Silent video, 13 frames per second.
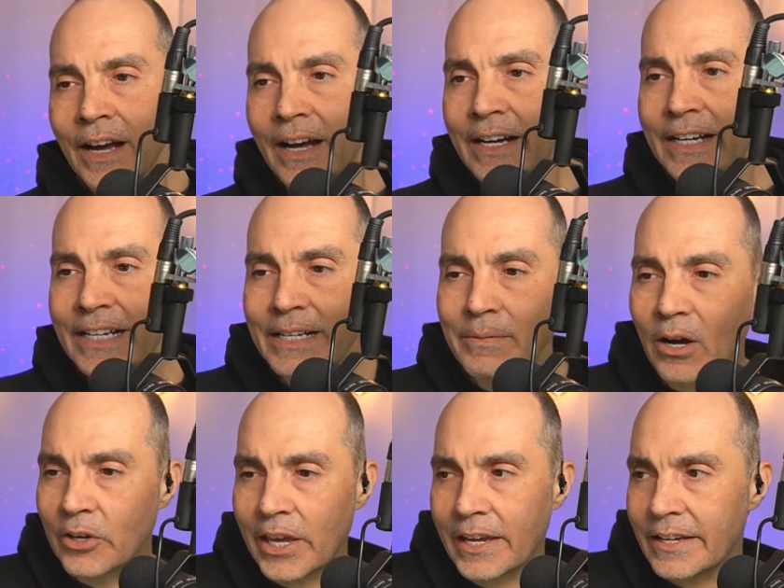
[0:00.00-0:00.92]

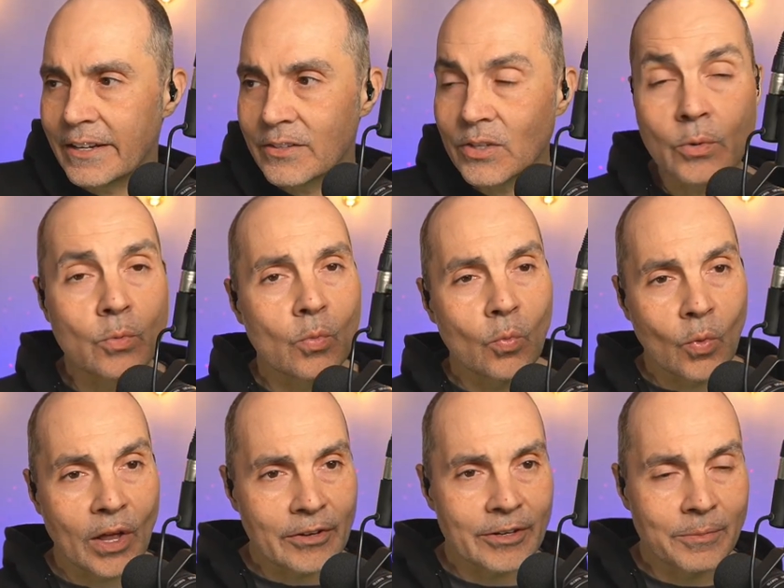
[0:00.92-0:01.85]
Okay, so
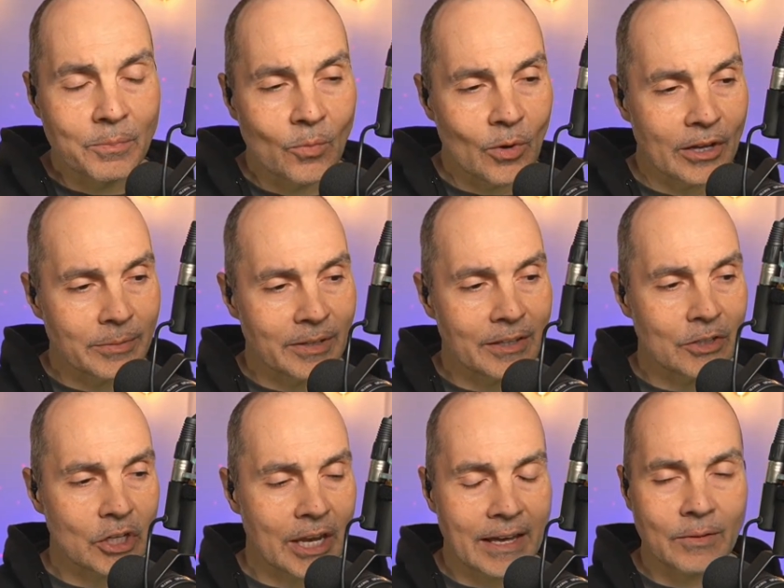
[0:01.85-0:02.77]
welcome to the
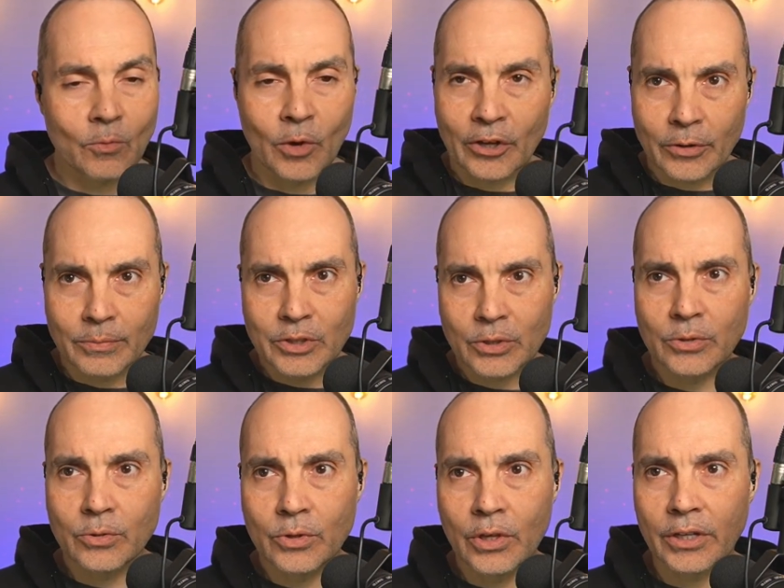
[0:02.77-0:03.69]
chat. Welcome
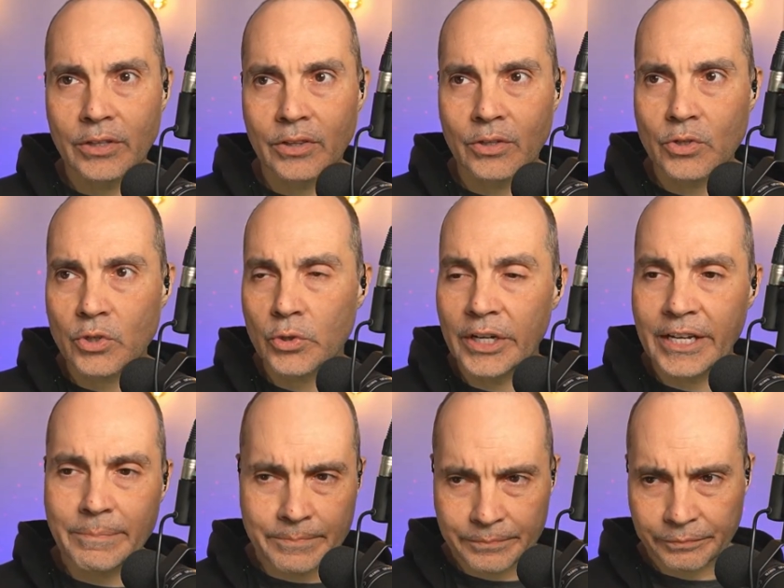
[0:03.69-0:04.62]
to the
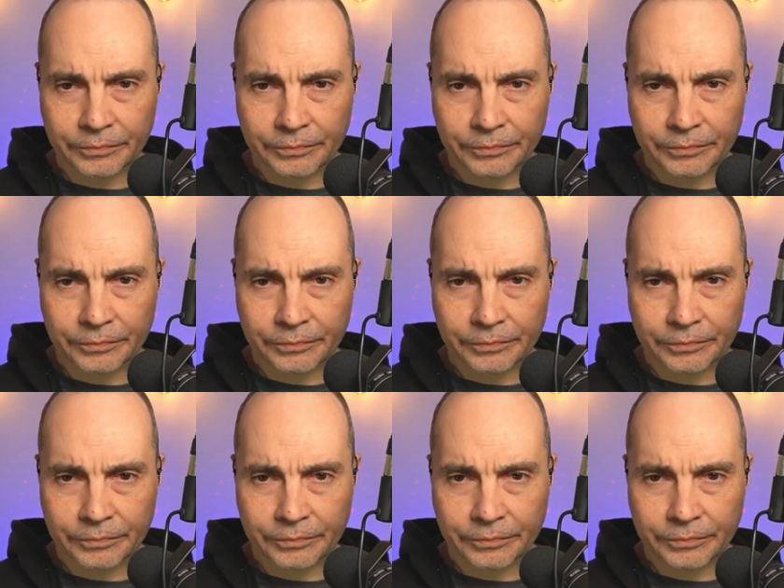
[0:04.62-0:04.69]
stream.